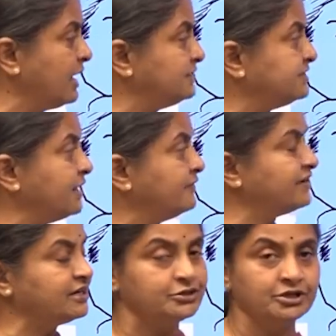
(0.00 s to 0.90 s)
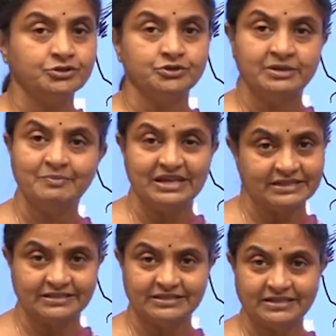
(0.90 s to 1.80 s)
and deliver it to the
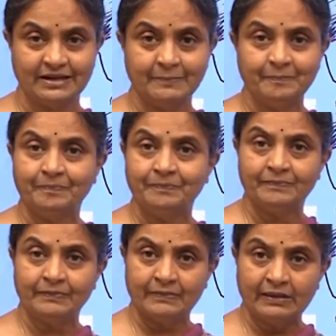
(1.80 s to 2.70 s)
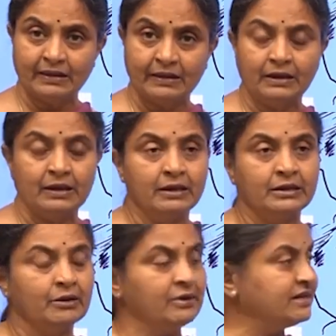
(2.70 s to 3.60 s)
meters.
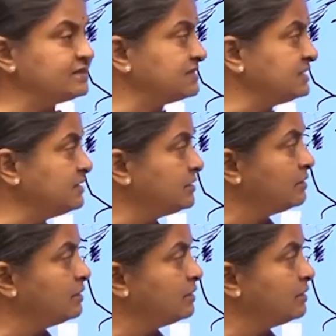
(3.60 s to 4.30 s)
Now let us see